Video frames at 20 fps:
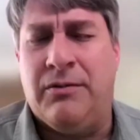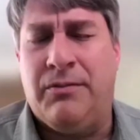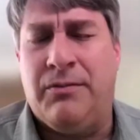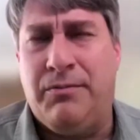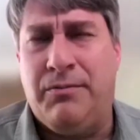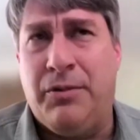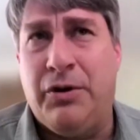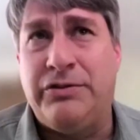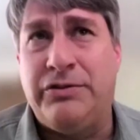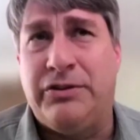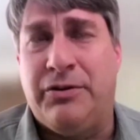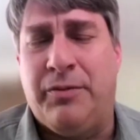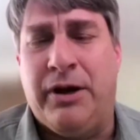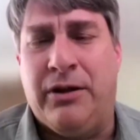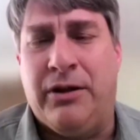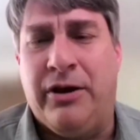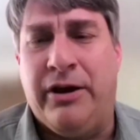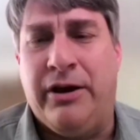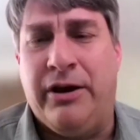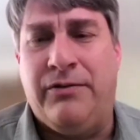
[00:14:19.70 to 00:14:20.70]
most of my
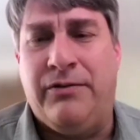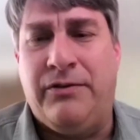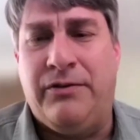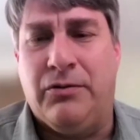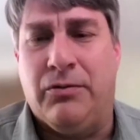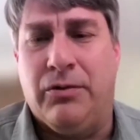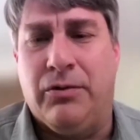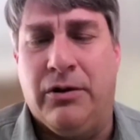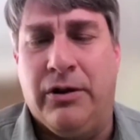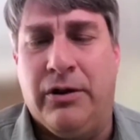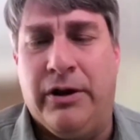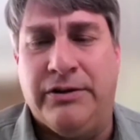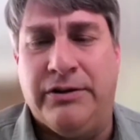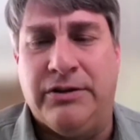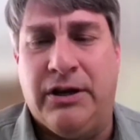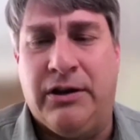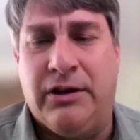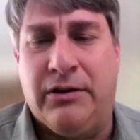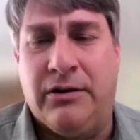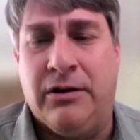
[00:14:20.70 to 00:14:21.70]
life to realize
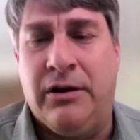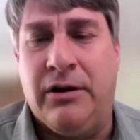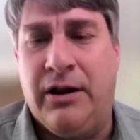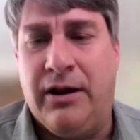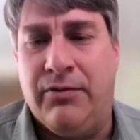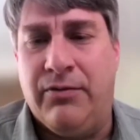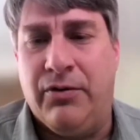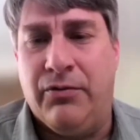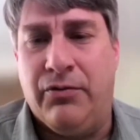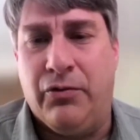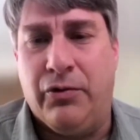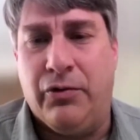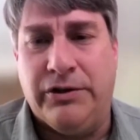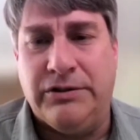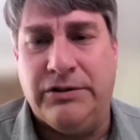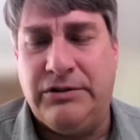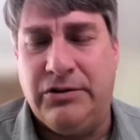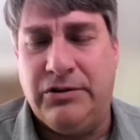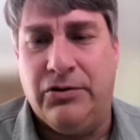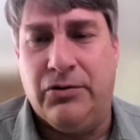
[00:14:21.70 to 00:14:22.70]
I can have a
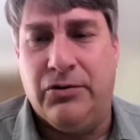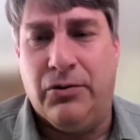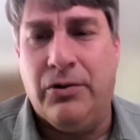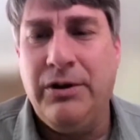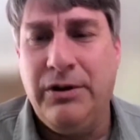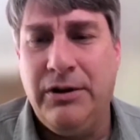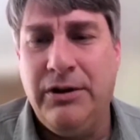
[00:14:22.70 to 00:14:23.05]
voice too.